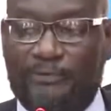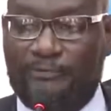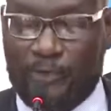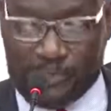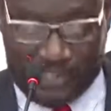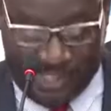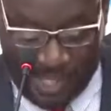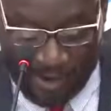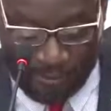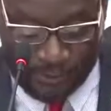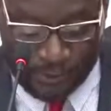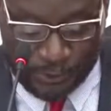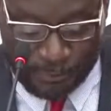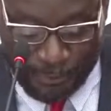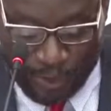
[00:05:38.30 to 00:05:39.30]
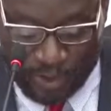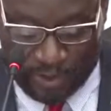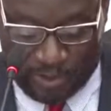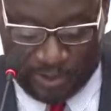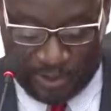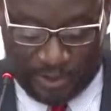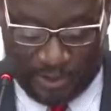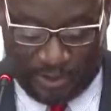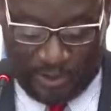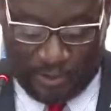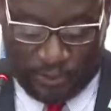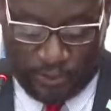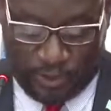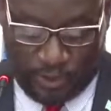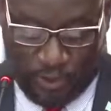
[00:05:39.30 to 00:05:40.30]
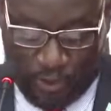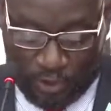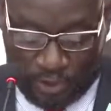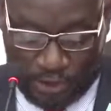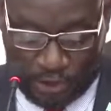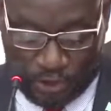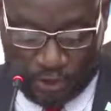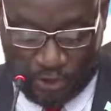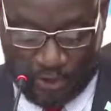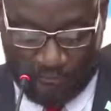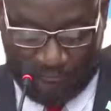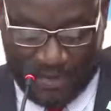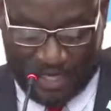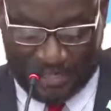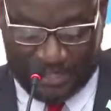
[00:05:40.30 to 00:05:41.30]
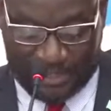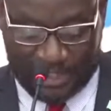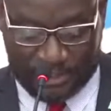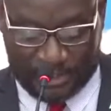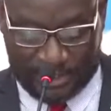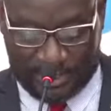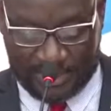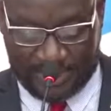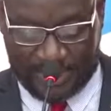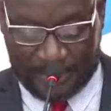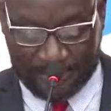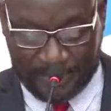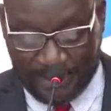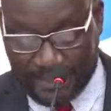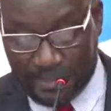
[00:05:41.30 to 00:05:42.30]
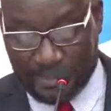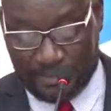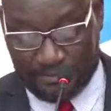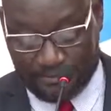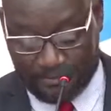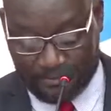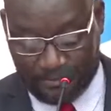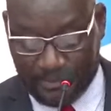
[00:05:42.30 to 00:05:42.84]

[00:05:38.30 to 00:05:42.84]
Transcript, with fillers: Fort South spoke to the whole issue of vaccination skepticism